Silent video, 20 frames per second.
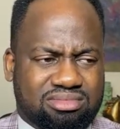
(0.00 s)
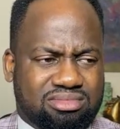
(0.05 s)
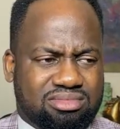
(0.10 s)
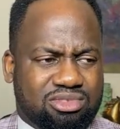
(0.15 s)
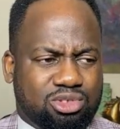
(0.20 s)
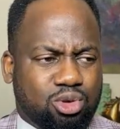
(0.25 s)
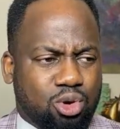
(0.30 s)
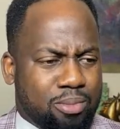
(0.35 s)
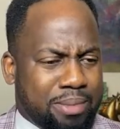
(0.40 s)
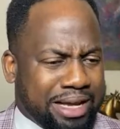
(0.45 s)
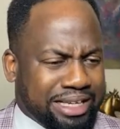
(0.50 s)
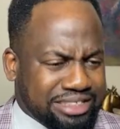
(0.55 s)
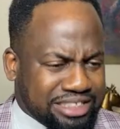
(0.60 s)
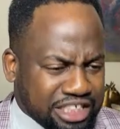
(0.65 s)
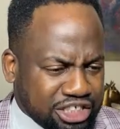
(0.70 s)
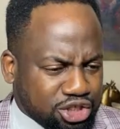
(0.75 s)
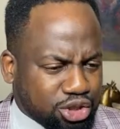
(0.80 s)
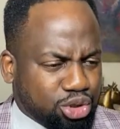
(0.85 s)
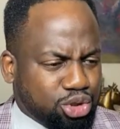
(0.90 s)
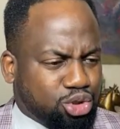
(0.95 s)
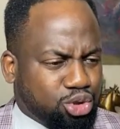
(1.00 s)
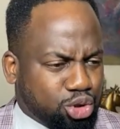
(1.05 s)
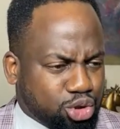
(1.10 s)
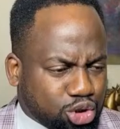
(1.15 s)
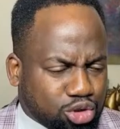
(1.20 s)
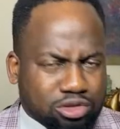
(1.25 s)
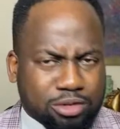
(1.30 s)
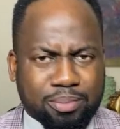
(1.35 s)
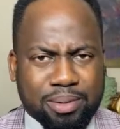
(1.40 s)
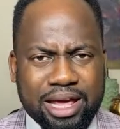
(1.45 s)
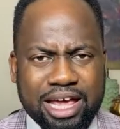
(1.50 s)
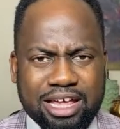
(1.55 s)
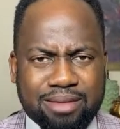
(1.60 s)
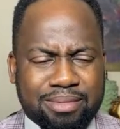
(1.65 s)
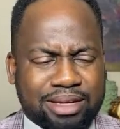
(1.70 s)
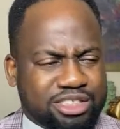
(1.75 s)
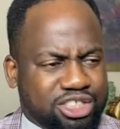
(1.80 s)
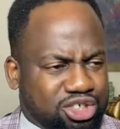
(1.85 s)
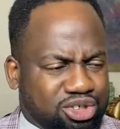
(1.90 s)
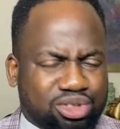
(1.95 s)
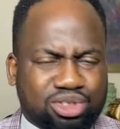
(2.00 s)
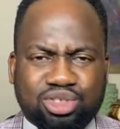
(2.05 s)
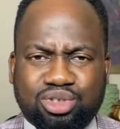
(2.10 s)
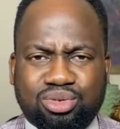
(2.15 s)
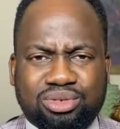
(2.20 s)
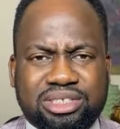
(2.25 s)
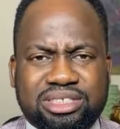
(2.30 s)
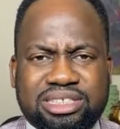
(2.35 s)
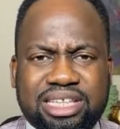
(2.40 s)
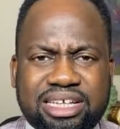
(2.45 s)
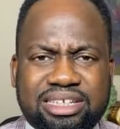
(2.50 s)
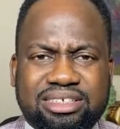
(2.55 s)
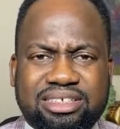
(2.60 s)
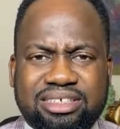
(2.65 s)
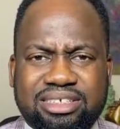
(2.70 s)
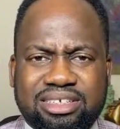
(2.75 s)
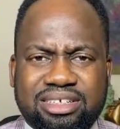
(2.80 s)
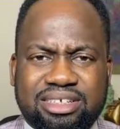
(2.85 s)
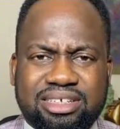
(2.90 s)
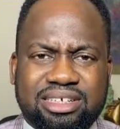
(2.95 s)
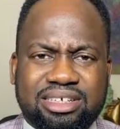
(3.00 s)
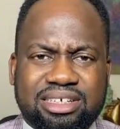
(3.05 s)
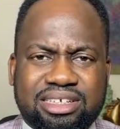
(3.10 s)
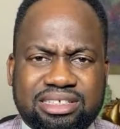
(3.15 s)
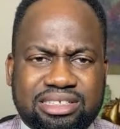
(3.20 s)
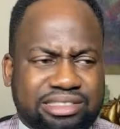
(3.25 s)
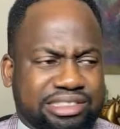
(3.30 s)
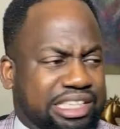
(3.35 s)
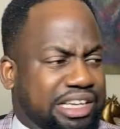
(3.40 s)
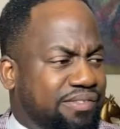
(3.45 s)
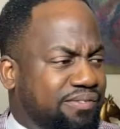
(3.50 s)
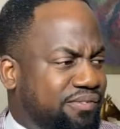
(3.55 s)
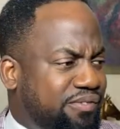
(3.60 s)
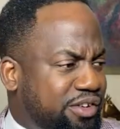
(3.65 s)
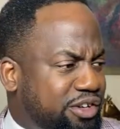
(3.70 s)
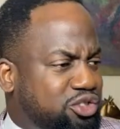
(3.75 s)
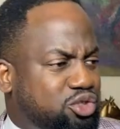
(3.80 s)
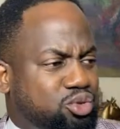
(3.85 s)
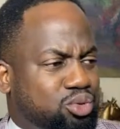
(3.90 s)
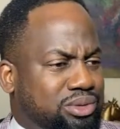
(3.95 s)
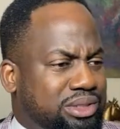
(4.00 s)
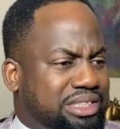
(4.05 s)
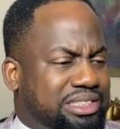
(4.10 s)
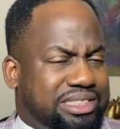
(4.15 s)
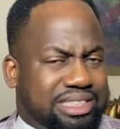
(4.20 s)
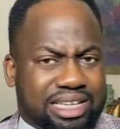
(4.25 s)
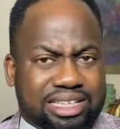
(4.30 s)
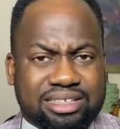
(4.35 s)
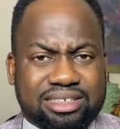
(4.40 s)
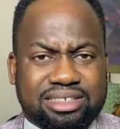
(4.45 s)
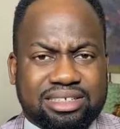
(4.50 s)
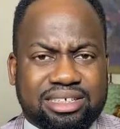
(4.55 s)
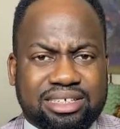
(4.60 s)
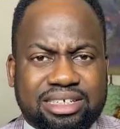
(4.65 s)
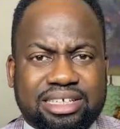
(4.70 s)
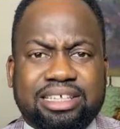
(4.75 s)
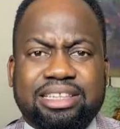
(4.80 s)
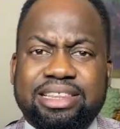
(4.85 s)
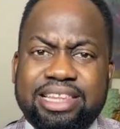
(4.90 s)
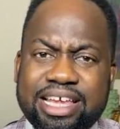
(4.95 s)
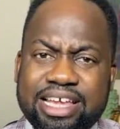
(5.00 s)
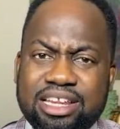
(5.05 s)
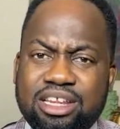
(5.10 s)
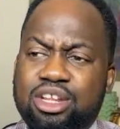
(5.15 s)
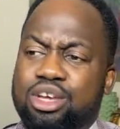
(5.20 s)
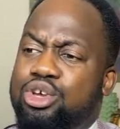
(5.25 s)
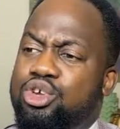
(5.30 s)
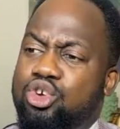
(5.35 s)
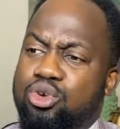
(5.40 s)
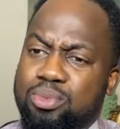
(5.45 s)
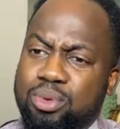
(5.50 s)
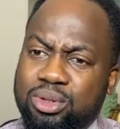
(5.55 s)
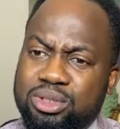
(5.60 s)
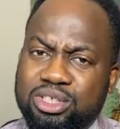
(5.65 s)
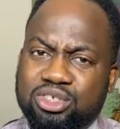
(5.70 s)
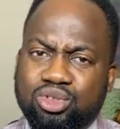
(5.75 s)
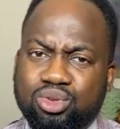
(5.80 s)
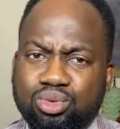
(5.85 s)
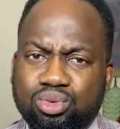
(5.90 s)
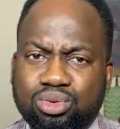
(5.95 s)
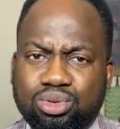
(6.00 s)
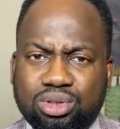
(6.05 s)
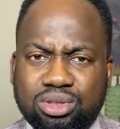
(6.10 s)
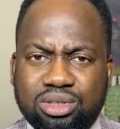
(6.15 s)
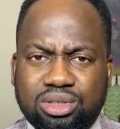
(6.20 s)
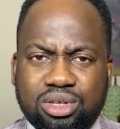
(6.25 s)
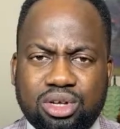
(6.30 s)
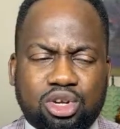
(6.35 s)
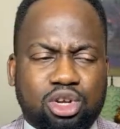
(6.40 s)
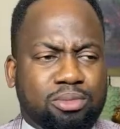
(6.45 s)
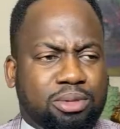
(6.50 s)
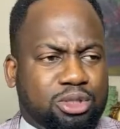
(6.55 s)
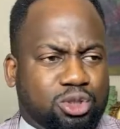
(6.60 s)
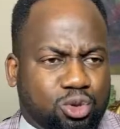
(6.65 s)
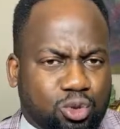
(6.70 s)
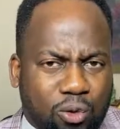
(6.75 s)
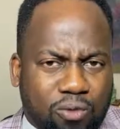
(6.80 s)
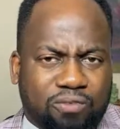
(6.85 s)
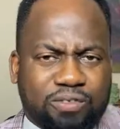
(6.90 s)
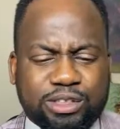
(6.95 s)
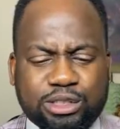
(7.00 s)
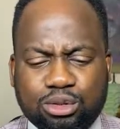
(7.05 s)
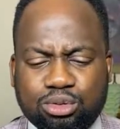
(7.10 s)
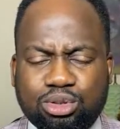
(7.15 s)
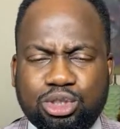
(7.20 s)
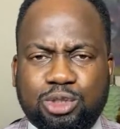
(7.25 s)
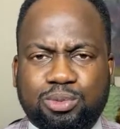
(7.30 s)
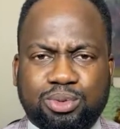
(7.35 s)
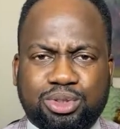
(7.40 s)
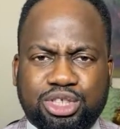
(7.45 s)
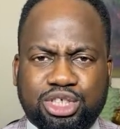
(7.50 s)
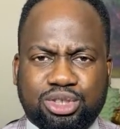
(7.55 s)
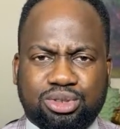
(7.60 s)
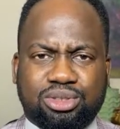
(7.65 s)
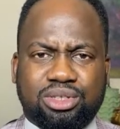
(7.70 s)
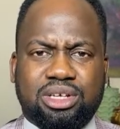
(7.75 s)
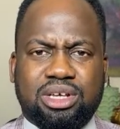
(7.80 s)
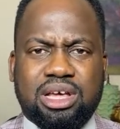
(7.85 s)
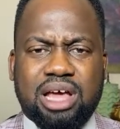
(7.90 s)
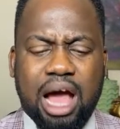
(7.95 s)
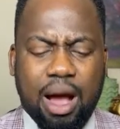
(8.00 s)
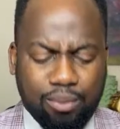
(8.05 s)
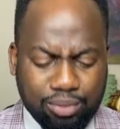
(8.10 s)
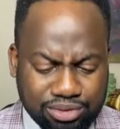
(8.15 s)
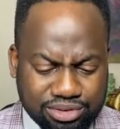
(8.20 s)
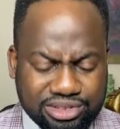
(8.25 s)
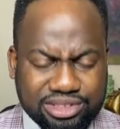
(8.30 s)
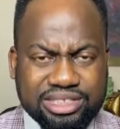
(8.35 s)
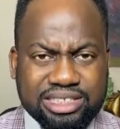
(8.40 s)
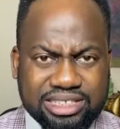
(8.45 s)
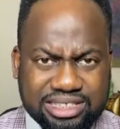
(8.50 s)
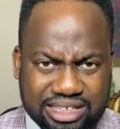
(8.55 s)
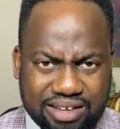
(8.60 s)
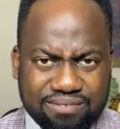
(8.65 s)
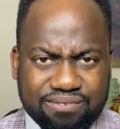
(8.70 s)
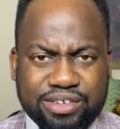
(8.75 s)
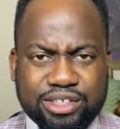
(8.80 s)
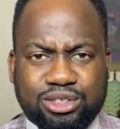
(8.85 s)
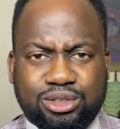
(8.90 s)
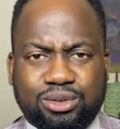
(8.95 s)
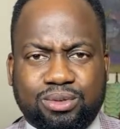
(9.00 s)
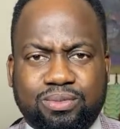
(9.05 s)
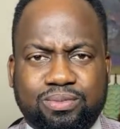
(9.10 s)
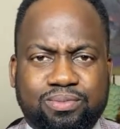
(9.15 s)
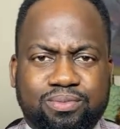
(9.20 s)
So my intention is not to reply. My intention is to understand. Seek first to understand. Then you'll be understood. Number 2, physical disposition. I want to sit and face you.